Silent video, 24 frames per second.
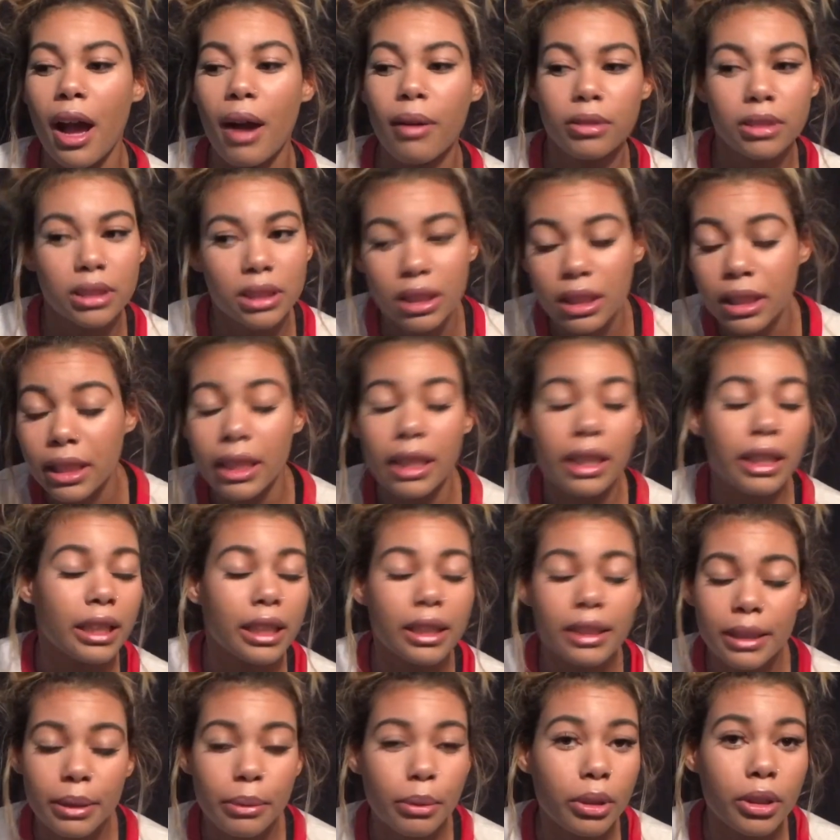I wasn't thinking
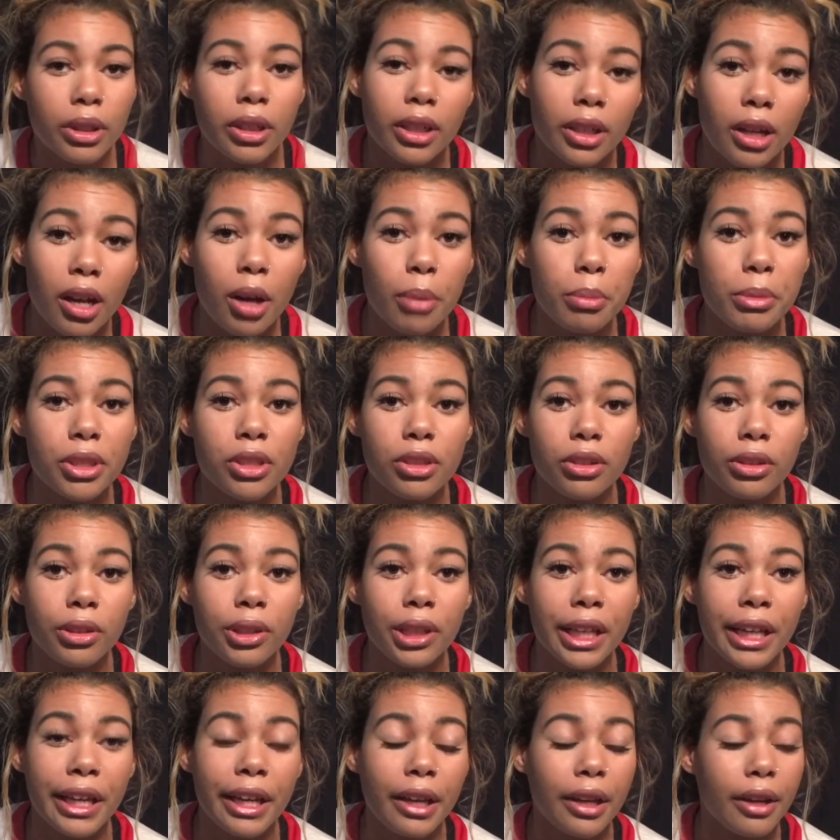that they were gonna come until
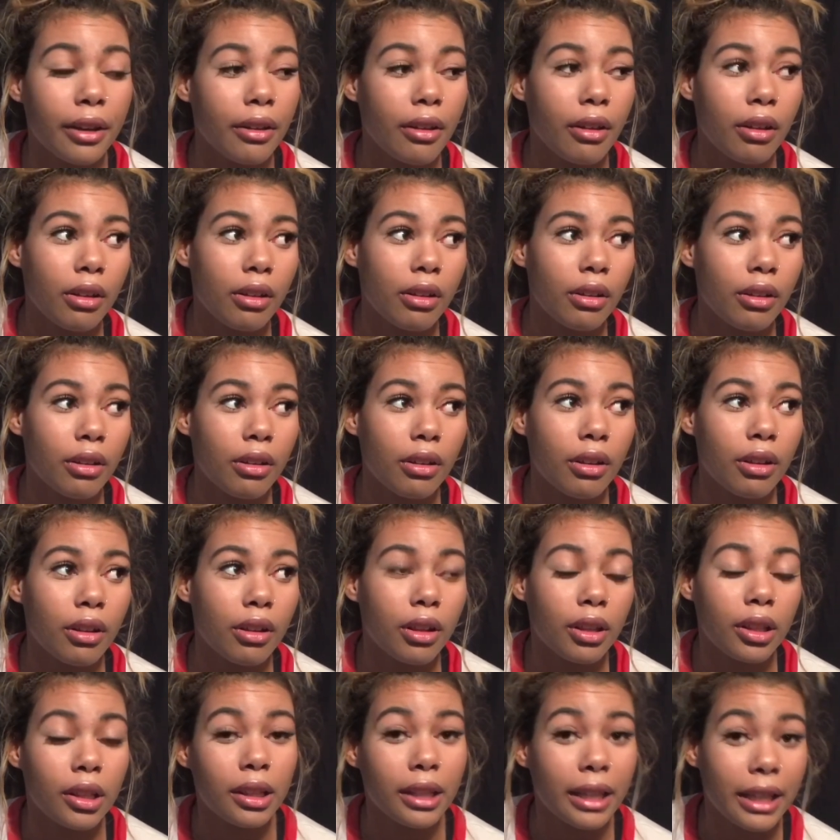like
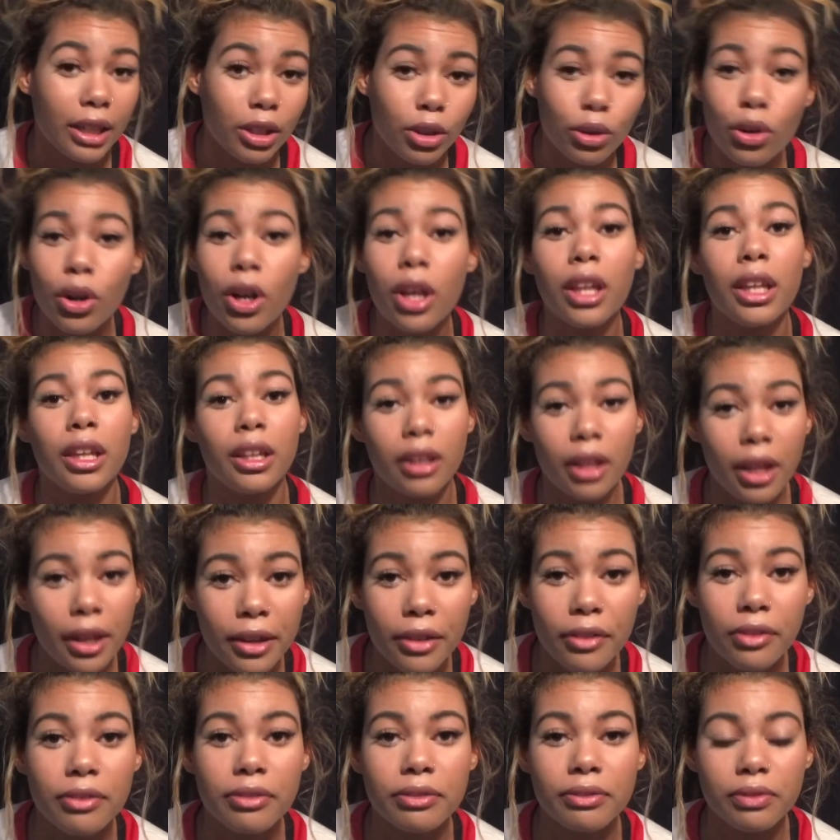later on in
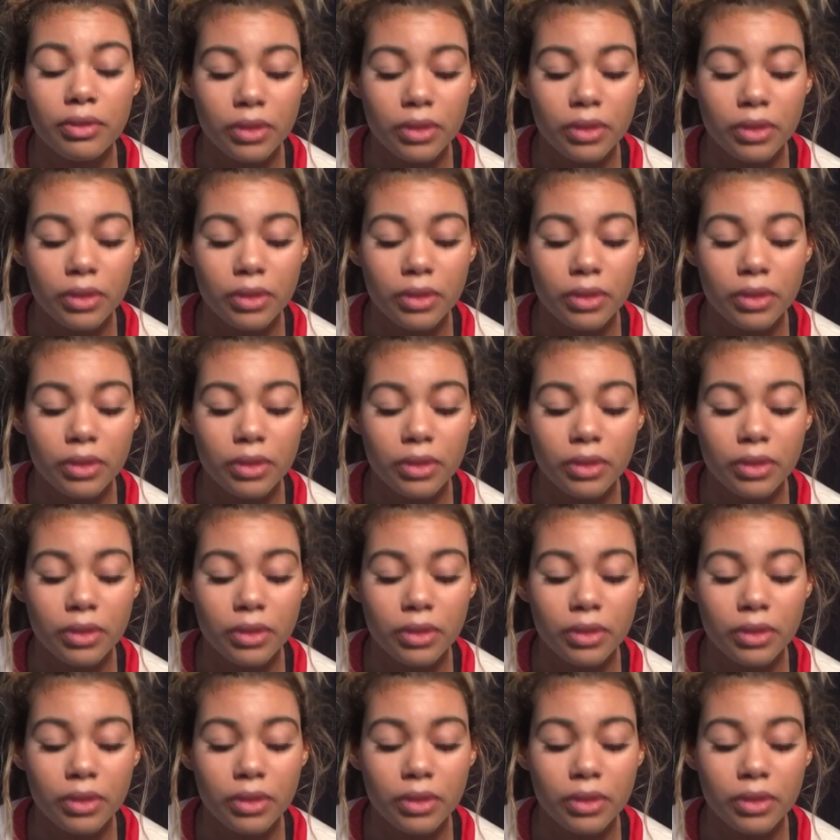life.